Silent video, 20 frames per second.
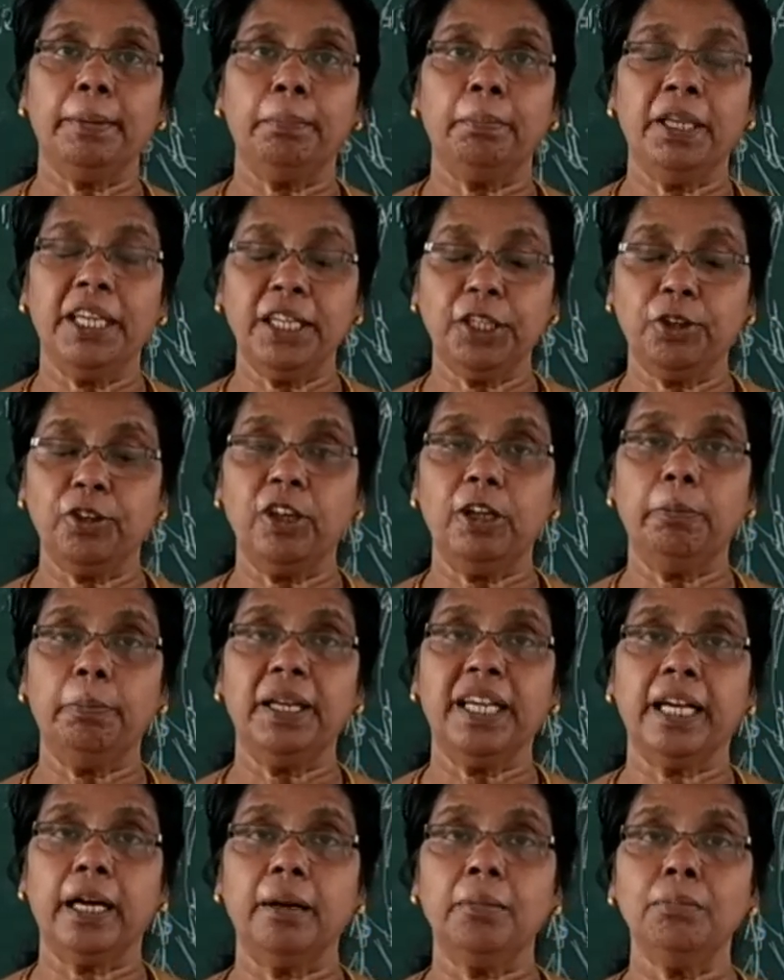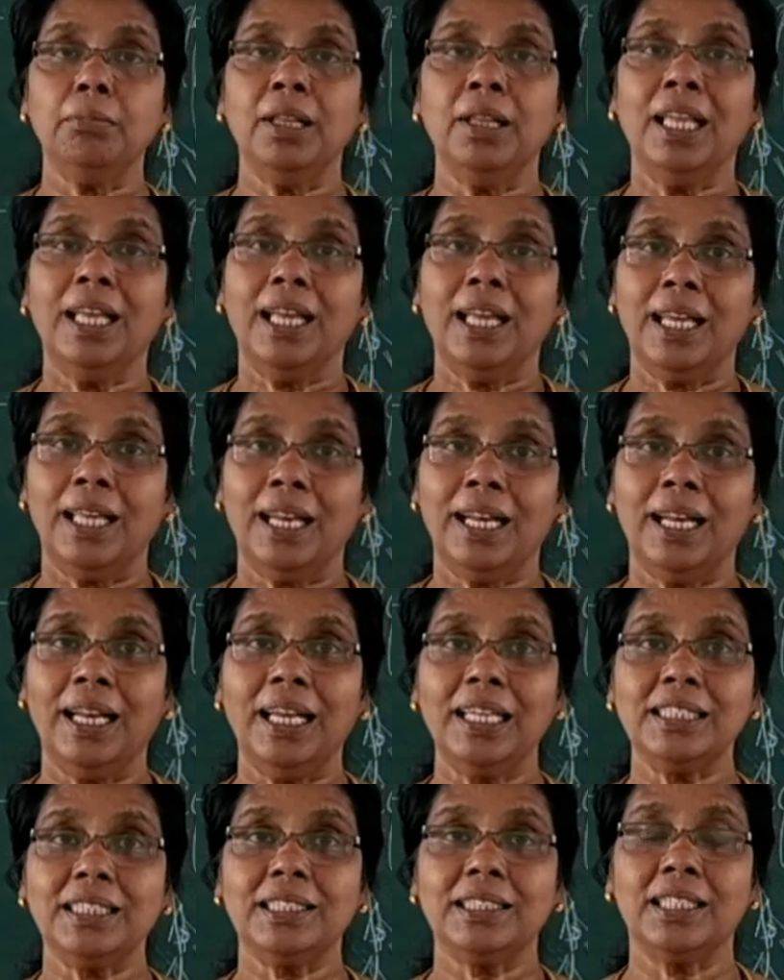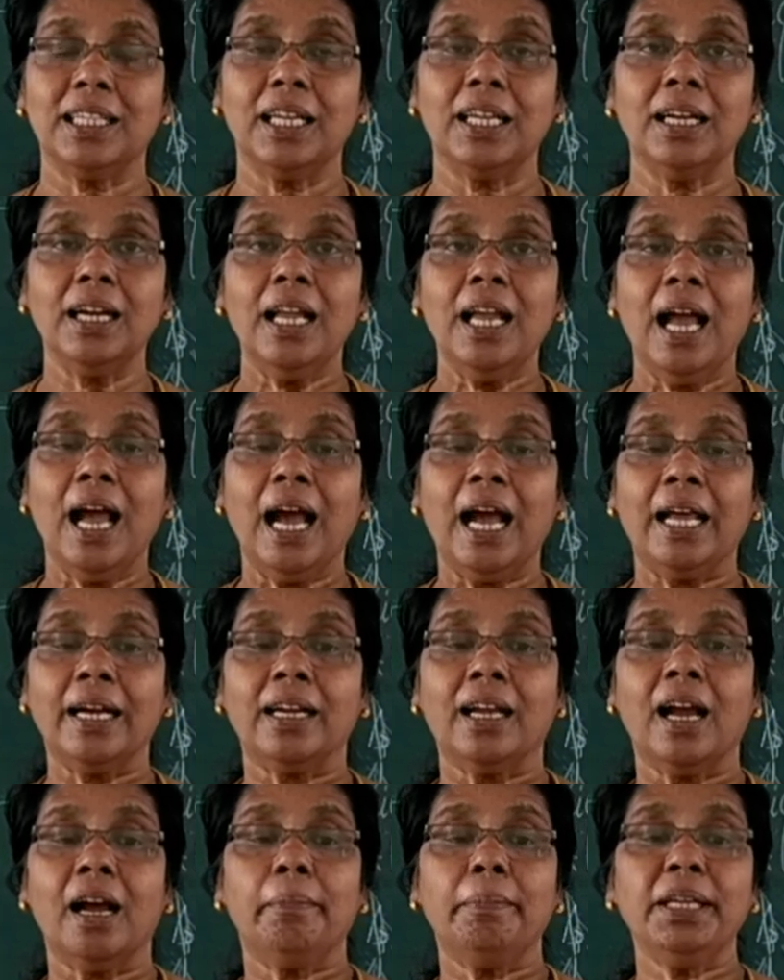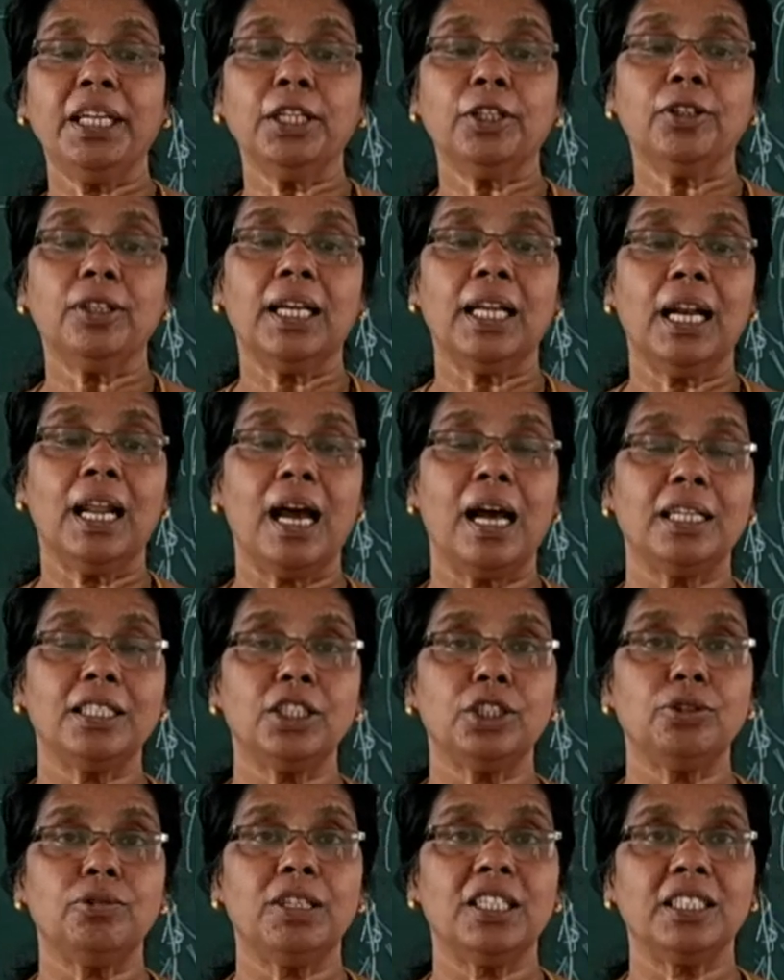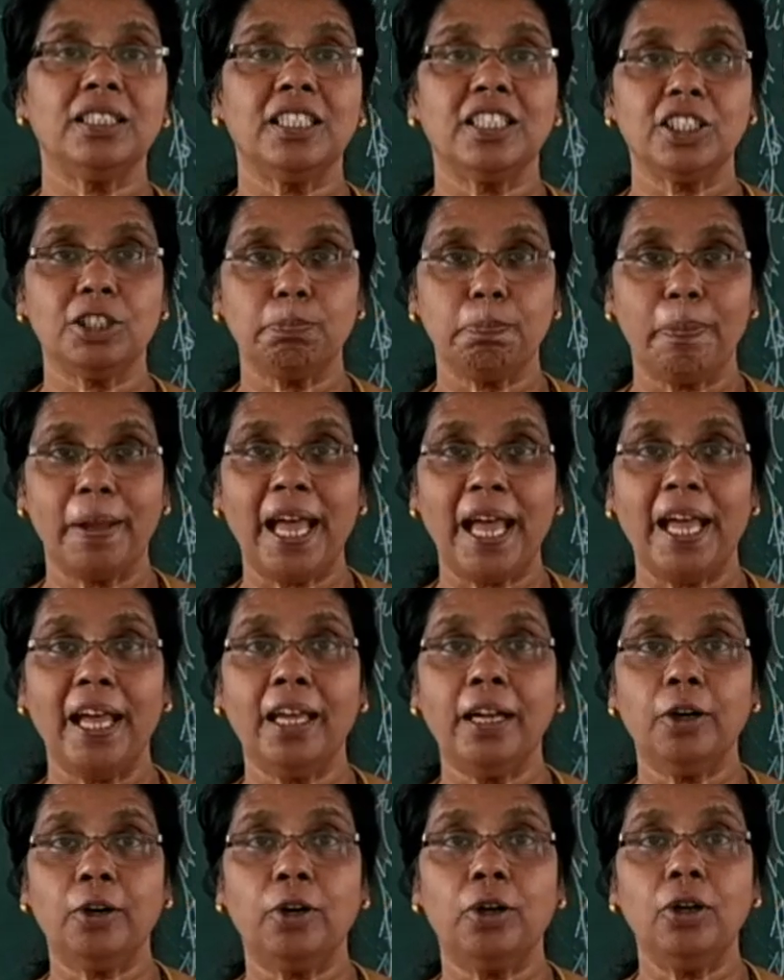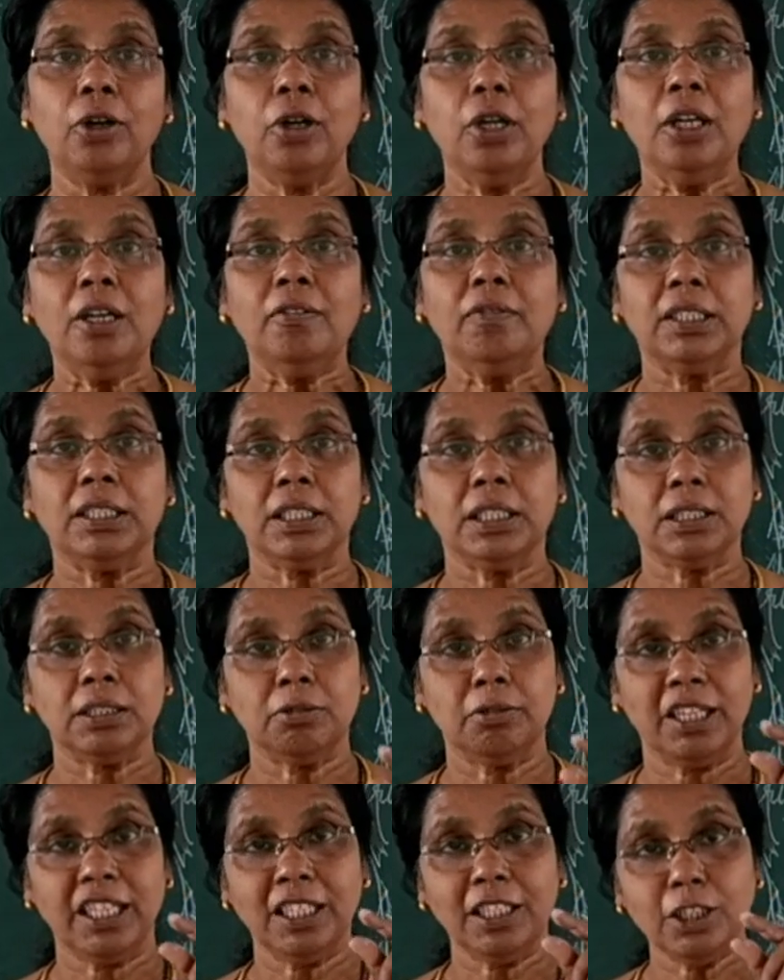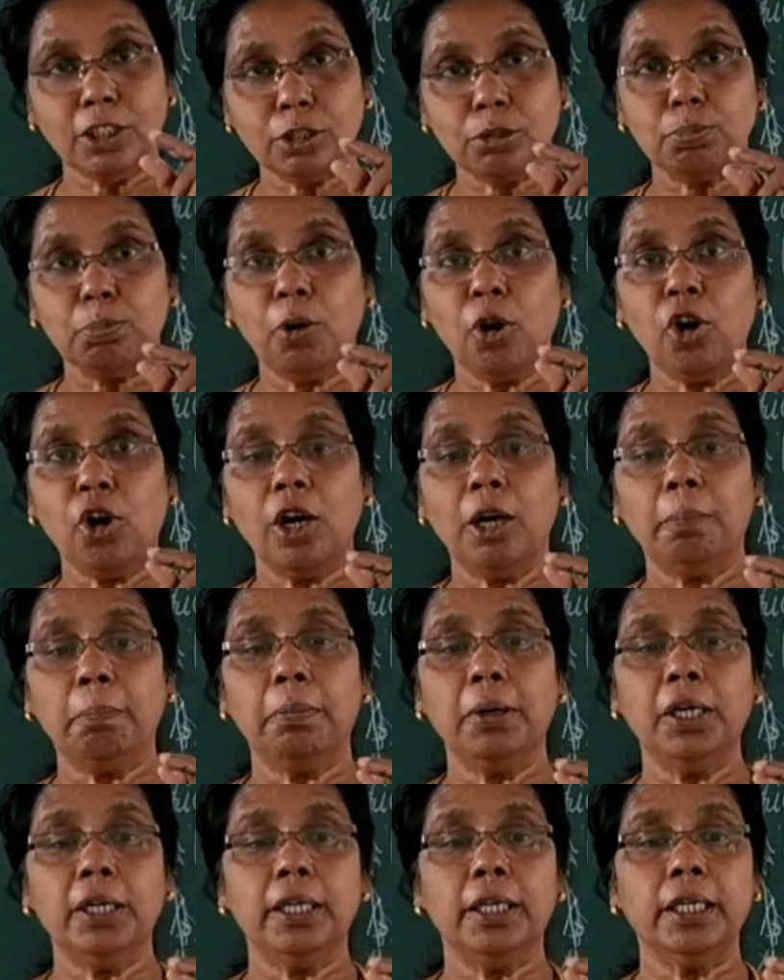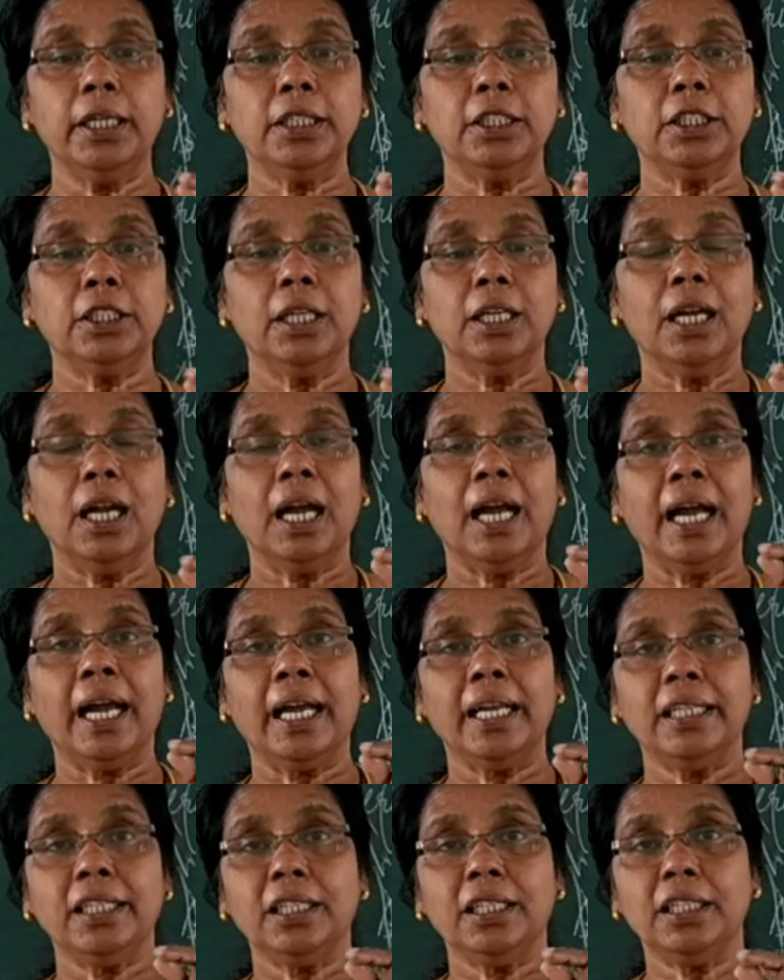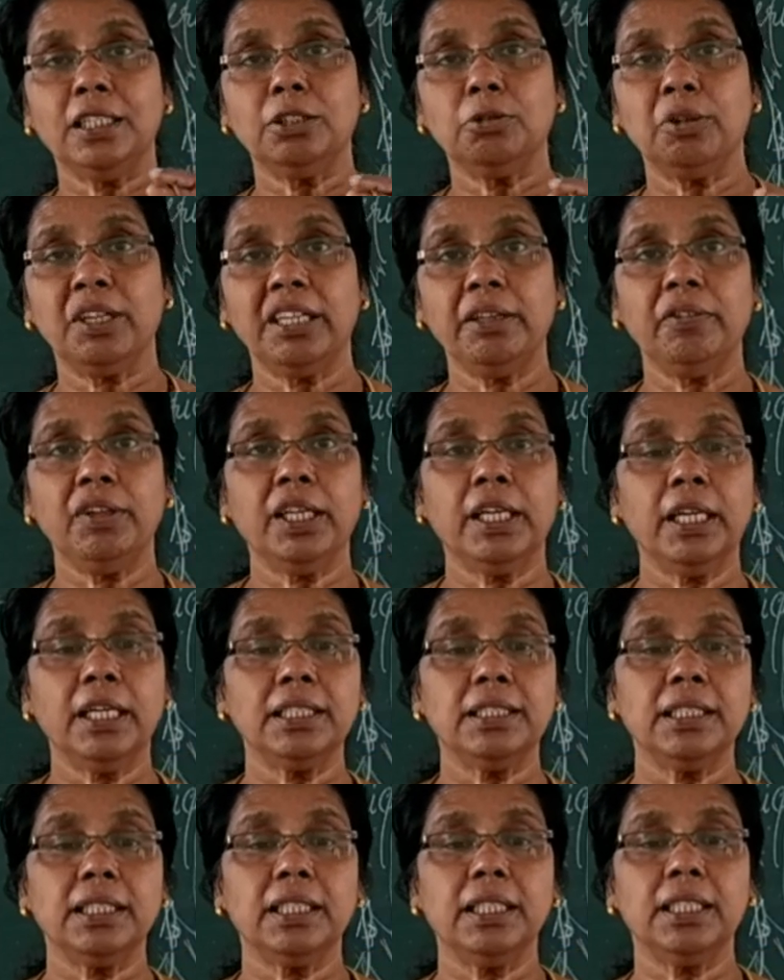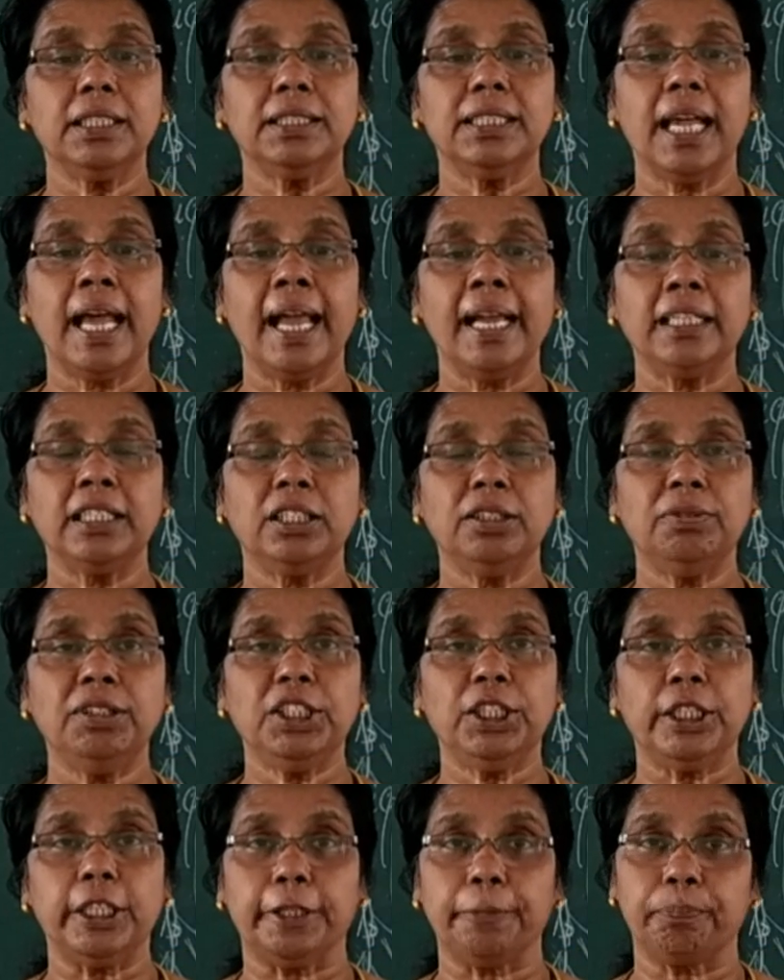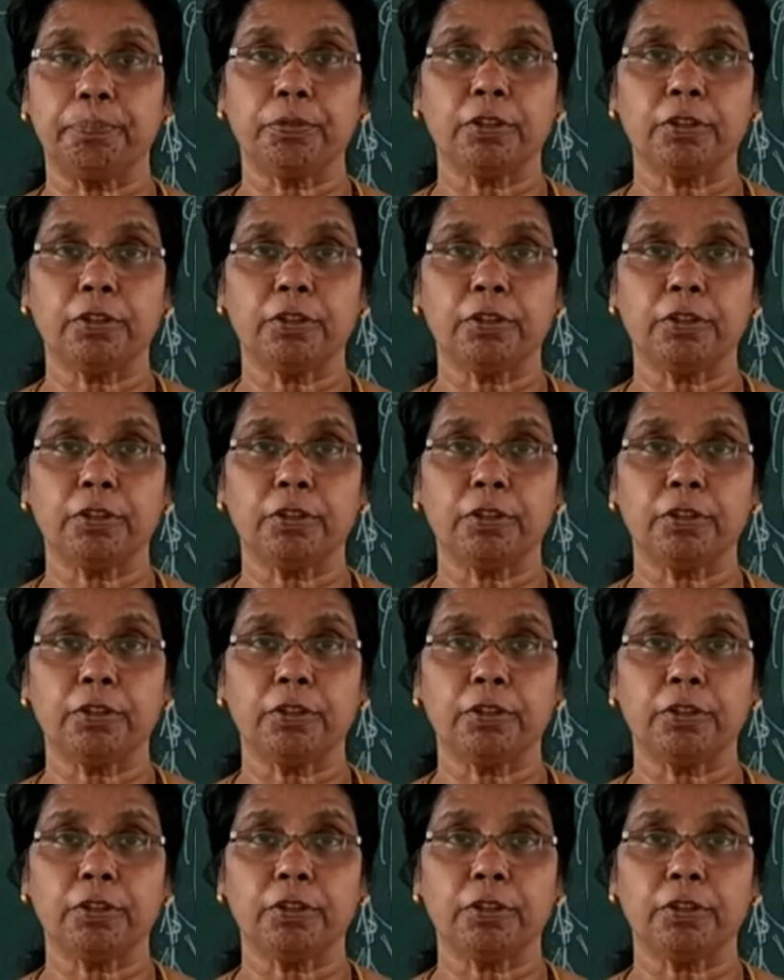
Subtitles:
beat will become lesser. And coming to the last one, the sparrow, which is very small bird and it is very vigorous in its activity.